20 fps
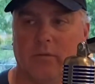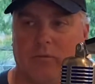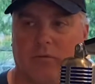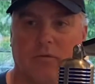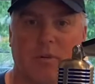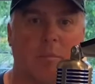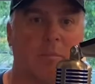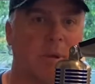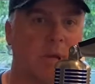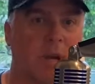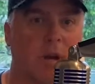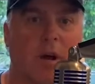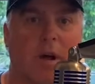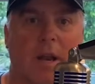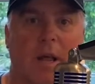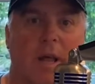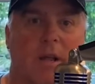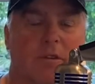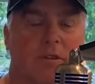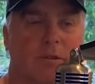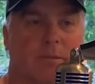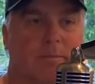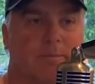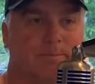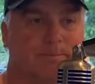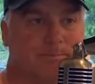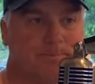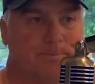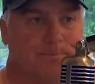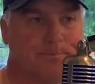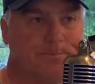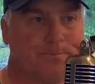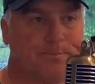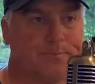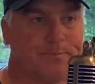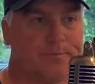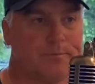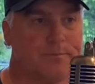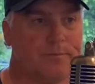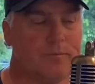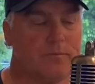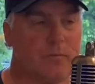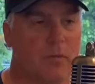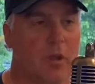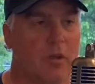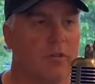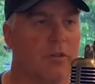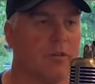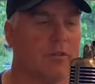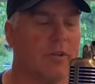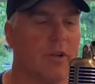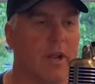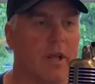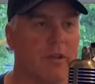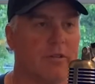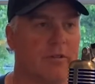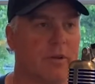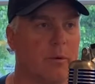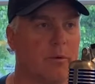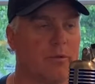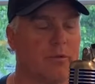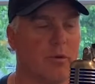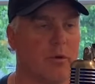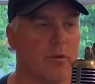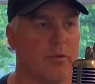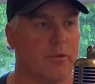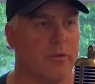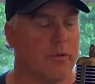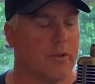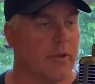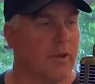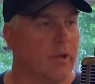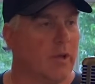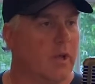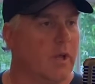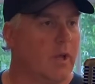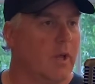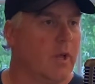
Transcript: from being on edge. So today, as I was going through the